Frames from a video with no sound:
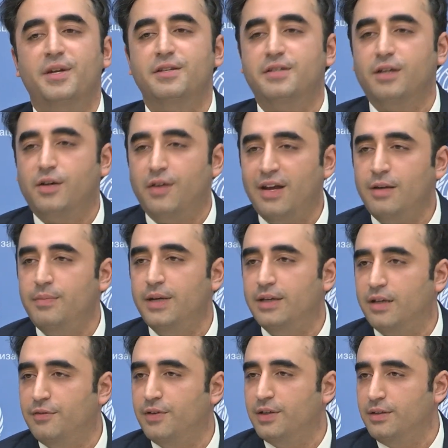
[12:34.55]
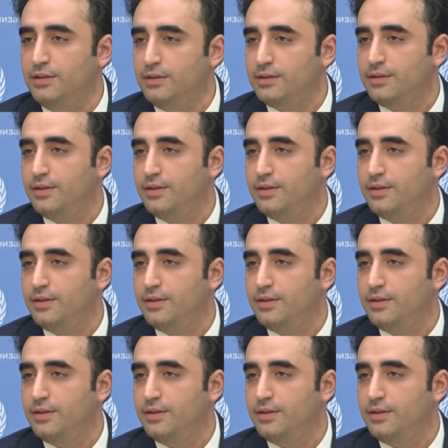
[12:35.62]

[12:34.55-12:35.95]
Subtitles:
it's incredibly difficult